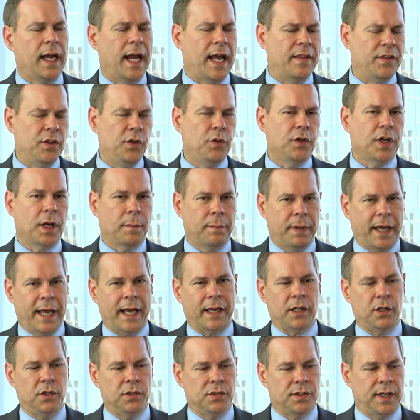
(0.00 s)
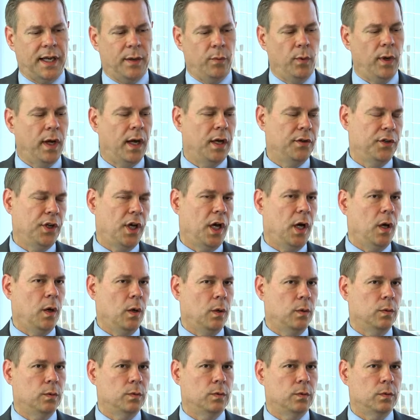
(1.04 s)
And then you come back and you say, "Well,
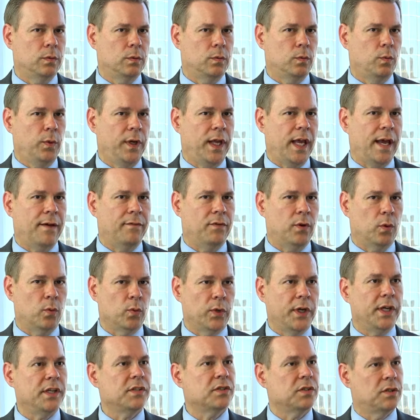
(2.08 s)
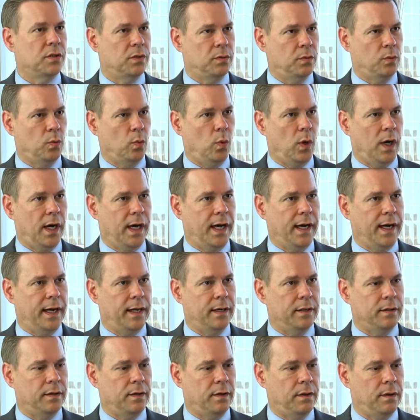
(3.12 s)
no, we have a reason
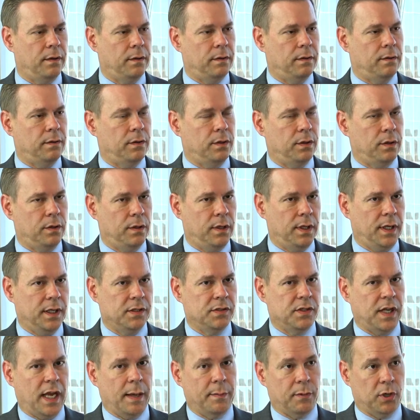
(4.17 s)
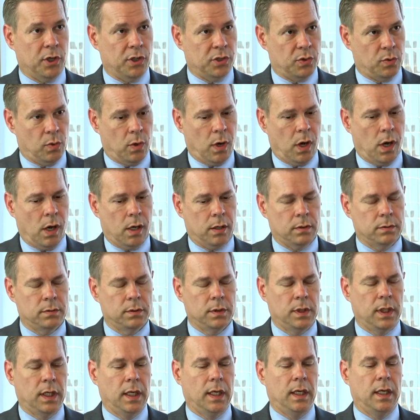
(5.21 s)
why the examiner is wrong,"
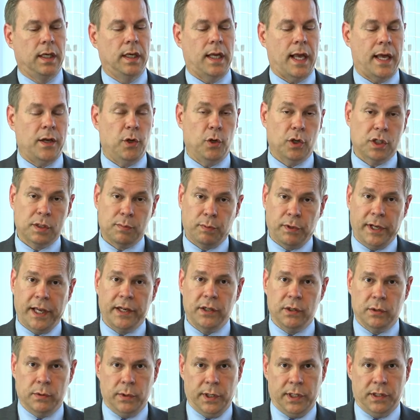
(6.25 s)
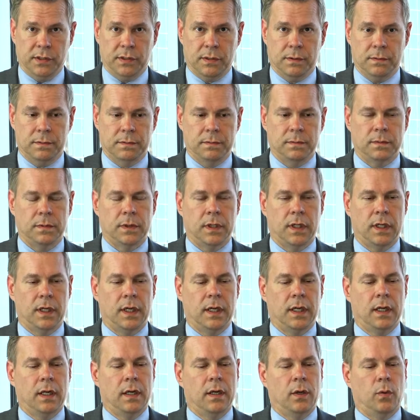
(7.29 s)
and you explain your reason.
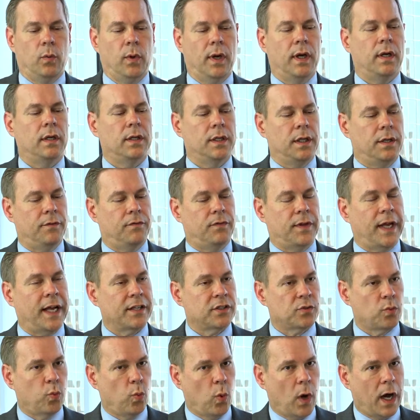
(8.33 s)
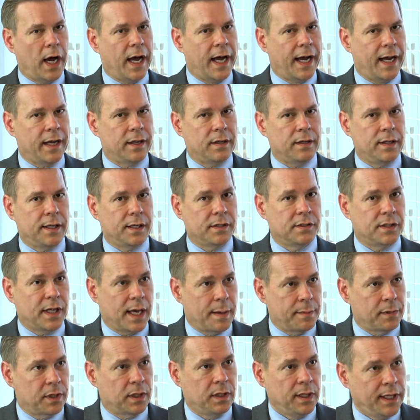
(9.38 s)
Well, if that's why the
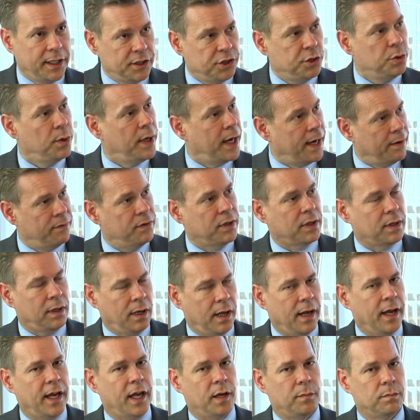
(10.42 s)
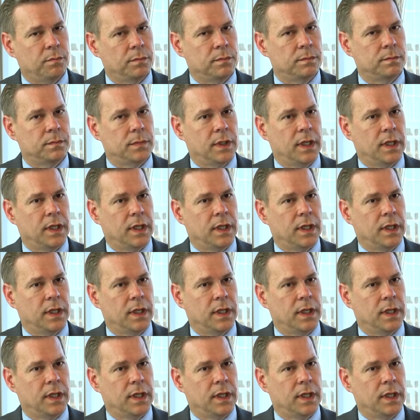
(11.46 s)
examiner lets you have the claim,